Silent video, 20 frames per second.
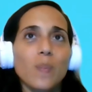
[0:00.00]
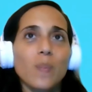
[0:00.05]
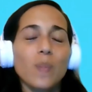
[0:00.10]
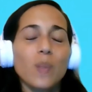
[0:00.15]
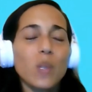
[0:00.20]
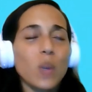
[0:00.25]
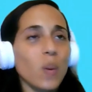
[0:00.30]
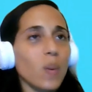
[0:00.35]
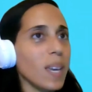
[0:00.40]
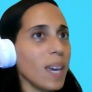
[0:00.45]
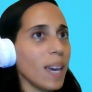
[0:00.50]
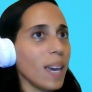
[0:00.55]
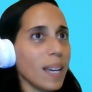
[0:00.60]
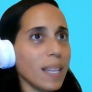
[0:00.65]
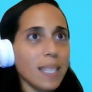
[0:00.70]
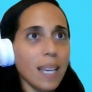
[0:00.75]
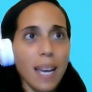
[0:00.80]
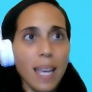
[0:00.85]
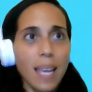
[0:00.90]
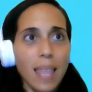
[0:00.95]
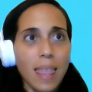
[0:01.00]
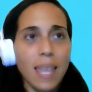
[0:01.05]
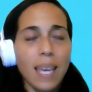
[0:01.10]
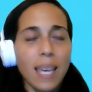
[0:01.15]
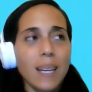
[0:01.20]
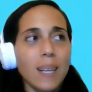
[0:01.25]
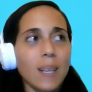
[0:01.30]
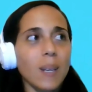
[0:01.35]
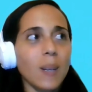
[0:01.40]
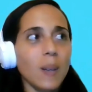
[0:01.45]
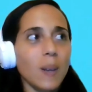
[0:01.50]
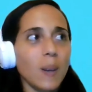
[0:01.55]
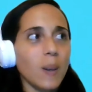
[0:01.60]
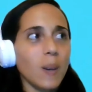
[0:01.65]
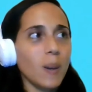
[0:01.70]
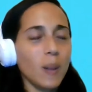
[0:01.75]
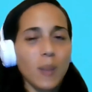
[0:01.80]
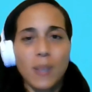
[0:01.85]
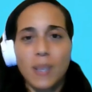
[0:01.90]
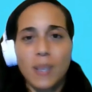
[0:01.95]
So yes, I think
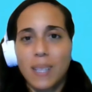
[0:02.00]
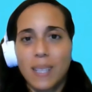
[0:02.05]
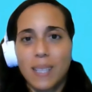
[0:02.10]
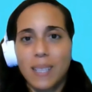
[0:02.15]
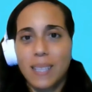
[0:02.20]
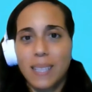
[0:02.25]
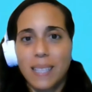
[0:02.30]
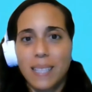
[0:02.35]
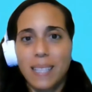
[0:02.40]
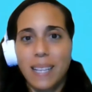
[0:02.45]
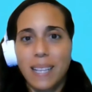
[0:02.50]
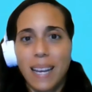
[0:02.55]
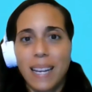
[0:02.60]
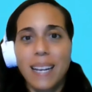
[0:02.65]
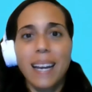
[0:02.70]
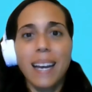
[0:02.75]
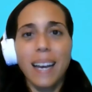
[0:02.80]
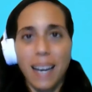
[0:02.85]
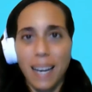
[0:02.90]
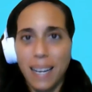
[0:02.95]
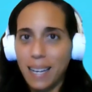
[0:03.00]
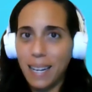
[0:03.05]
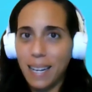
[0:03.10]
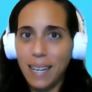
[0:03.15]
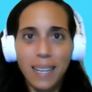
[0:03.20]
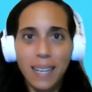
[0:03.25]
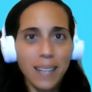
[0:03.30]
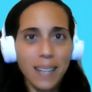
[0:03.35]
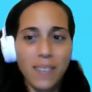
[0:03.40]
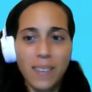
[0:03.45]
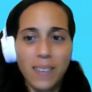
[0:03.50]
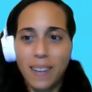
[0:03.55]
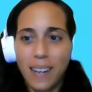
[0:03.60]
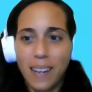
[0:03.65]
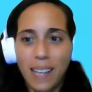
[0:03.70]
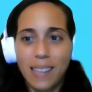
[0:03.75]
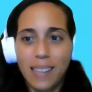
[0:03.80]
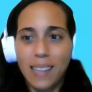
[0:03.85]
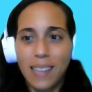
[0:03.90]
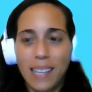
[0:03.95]
I can leave it
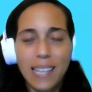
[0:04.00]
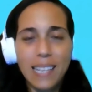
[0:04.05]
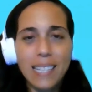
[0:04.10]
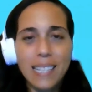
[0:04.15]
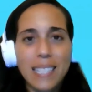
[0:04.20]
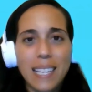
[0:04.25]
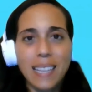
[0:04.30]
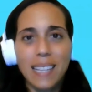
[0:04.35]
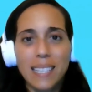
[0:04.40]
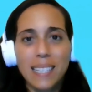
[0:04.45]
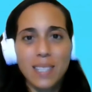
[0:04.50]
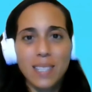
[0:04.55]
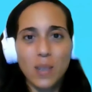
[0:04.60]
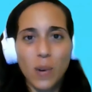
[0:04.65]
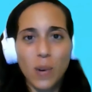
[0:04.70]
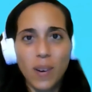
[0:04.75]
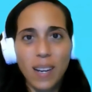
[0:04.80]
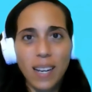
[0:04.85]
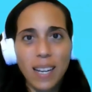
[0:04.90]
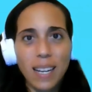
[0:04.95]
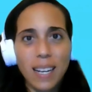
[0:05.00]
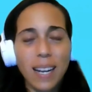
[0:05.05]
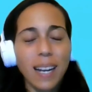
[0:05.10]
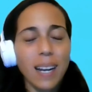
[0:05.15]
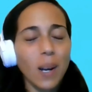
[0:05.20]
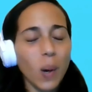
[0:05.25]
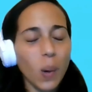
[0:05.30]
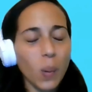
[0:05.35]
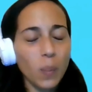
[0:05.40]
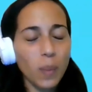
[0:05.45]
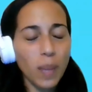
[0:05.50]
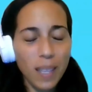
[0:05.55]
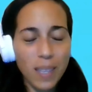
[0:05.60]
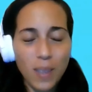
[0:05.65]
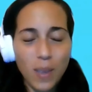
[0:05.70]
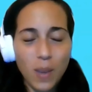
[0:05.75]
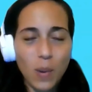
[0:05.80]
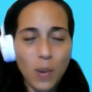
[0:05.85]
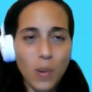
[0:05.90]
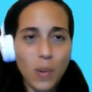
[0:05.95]
at this story, and I hope
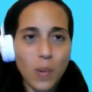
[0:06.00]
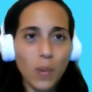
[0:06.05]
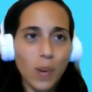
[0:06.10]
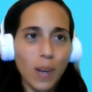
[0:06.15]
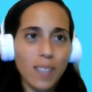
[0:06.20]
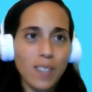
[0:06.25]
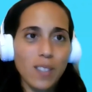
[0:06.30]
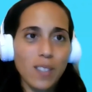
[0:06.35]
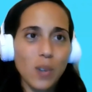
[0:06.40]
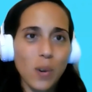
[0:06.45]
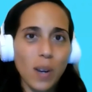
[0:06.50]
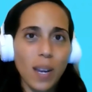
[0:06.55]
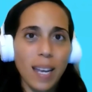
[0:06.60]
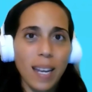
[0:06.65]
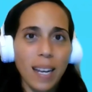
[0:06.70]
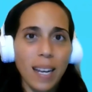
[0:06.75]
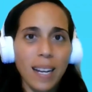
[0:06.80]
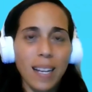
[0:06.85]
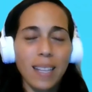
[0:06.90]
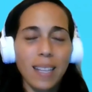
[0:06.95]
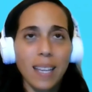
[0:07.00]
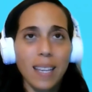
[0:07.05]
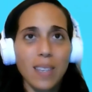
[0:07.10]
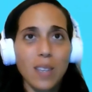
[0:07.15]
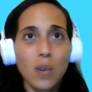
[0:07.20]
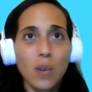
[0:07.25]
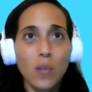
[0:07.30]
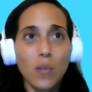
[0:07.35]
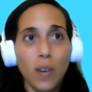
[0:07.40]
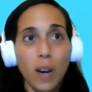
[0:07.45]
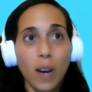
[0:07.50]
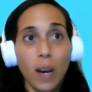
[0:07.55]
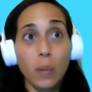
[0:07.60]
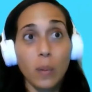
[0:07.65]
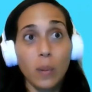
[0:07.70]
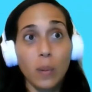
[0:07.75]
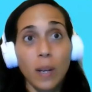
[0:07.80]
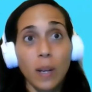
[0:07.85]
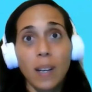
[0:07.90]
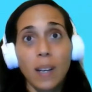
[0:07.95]
that you enjoy it and that you
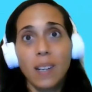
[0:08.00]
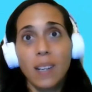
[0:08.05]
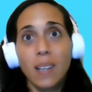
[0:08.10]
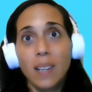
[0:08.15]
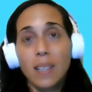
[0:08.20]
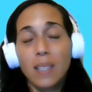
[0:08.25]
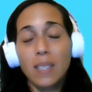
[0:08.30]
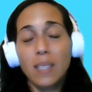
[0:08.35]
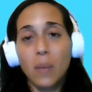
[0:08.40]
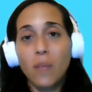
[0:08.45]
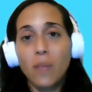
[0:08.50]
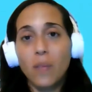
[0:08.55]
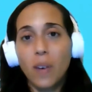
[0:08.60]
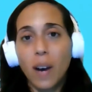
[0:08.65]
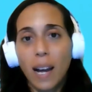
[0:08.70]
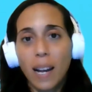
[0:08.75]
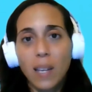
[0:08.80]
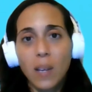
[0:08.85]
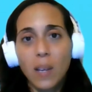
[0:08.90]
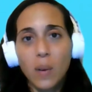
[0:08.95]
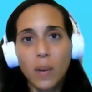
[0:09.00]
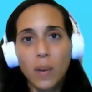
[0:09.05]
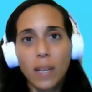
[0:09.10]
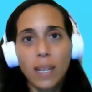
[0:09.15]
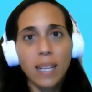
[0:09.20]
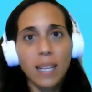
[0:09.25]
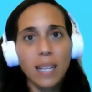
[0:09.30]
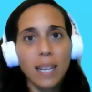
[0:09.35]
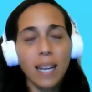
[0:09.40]
found some value in it.